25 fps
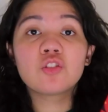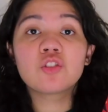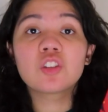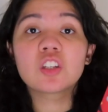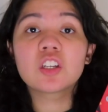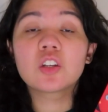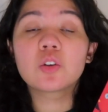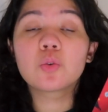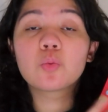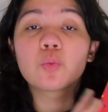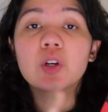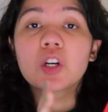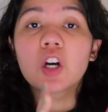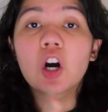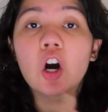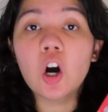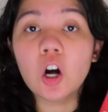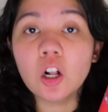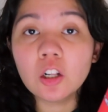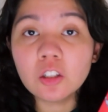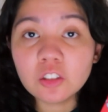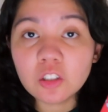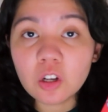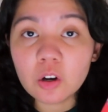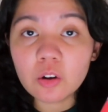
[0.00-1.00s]
see, we
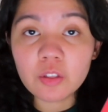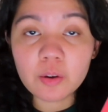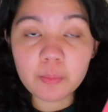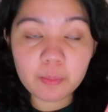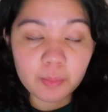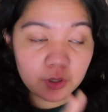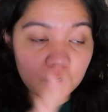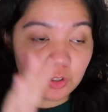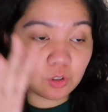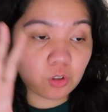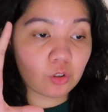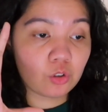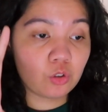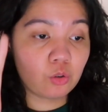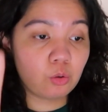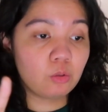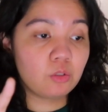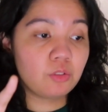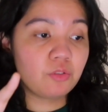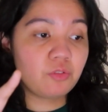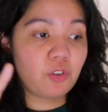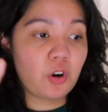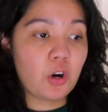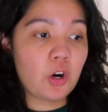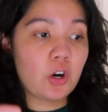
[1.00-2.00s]
all know that Mr.
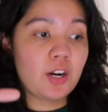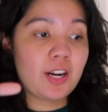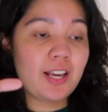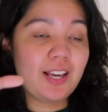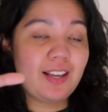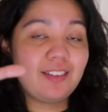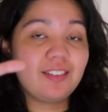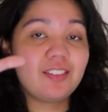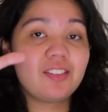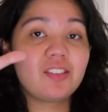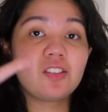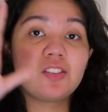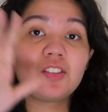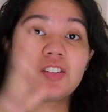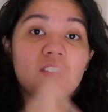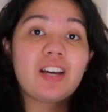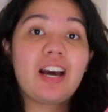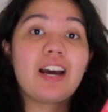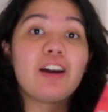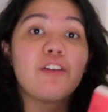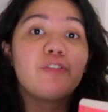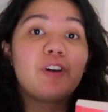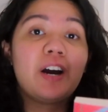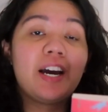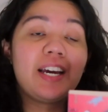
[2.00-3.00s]
Jules Verne is
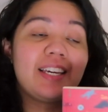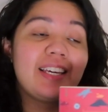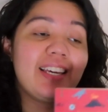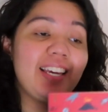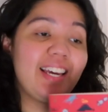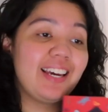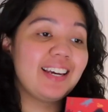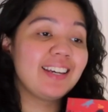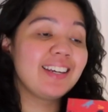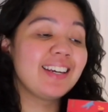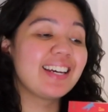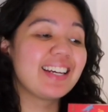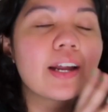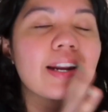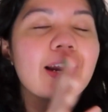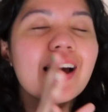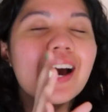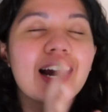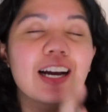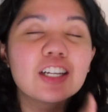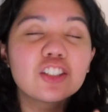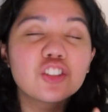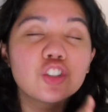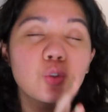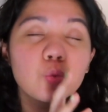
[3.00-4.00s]
sci-fi king, and
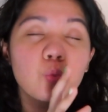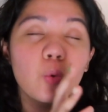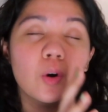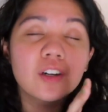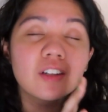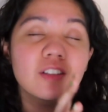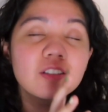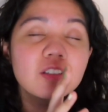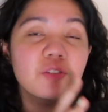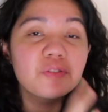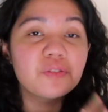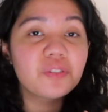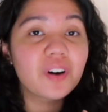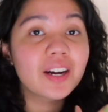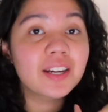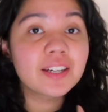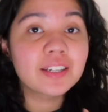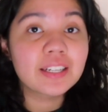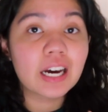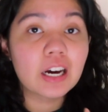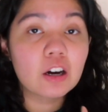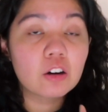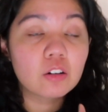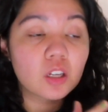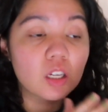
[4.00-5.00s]
I just wanted to find
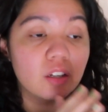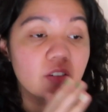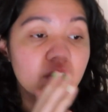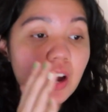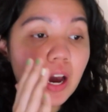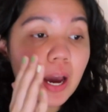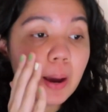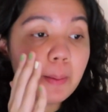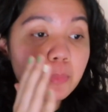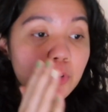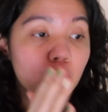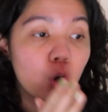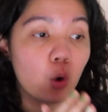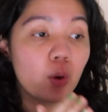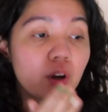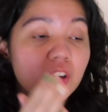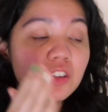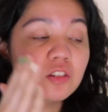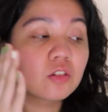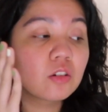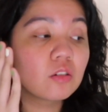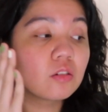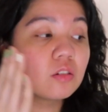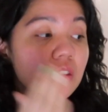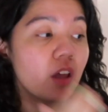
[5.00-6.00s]
out if I'm
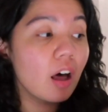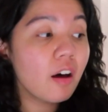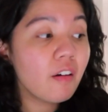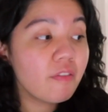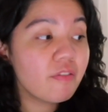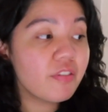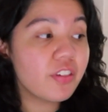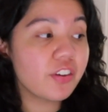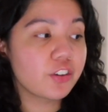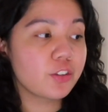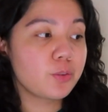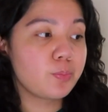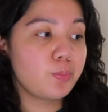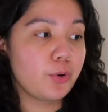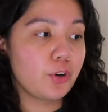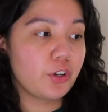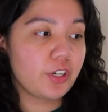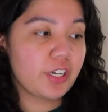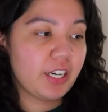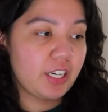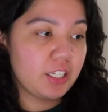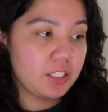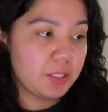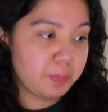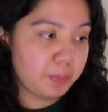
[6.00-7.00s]
going to love this
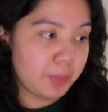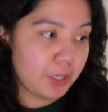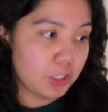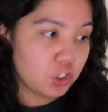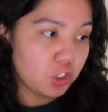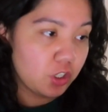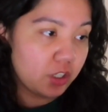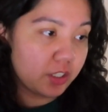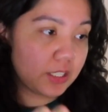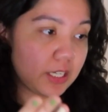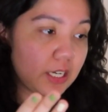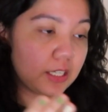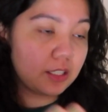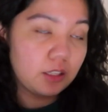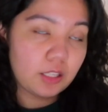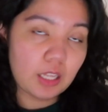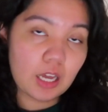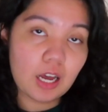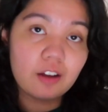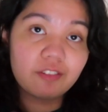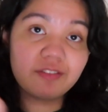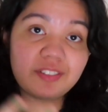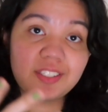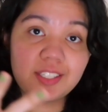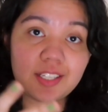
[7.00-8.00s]
book as much as I
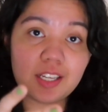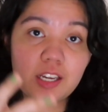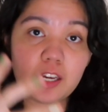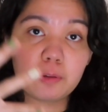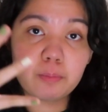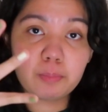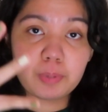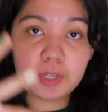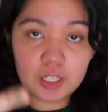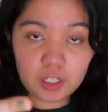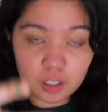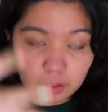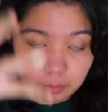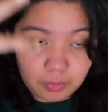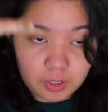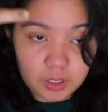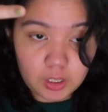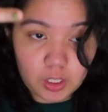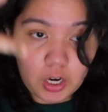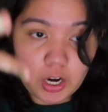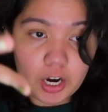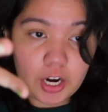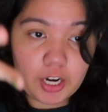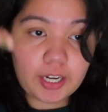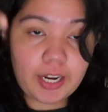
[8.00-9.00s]
love seeing Peter
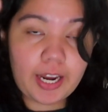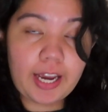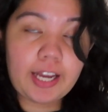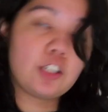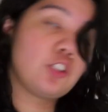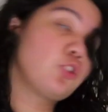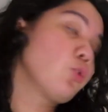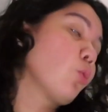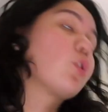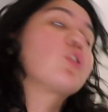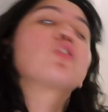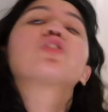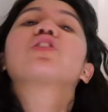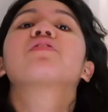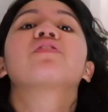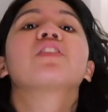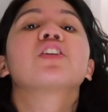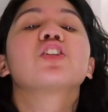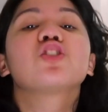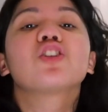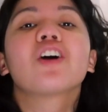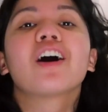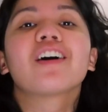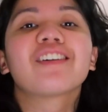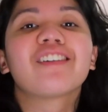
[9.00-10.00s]
Millark and George of
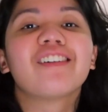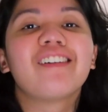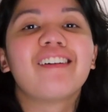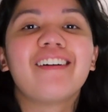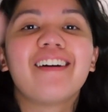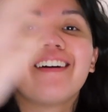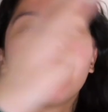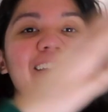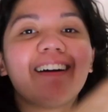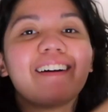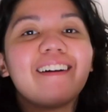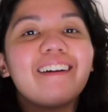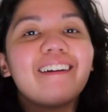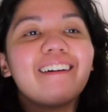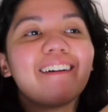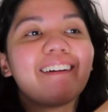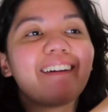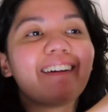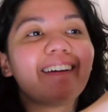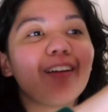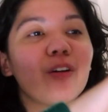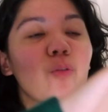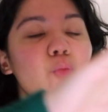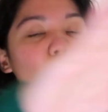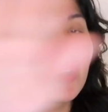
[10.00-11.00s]
the Jungle
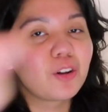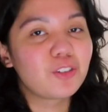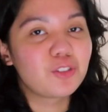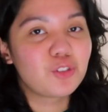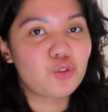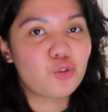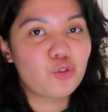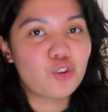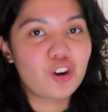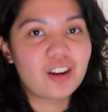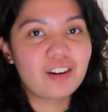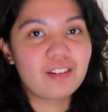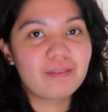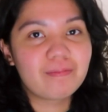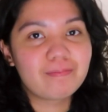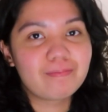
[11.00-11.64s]
in one screen.